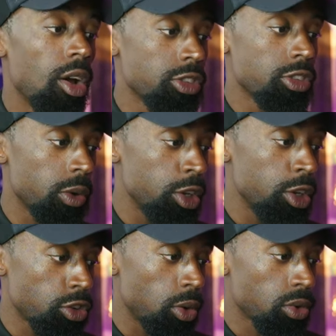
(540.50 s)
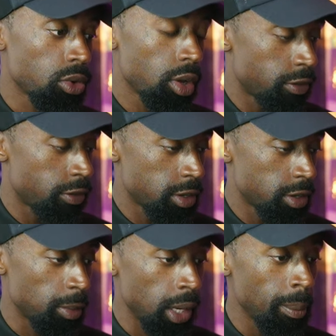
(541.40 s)
he shows a similar
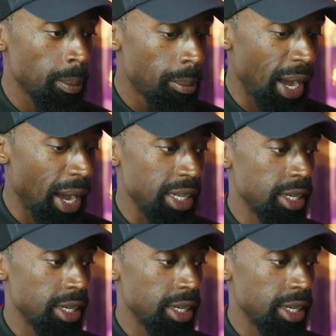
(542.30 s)
mindset.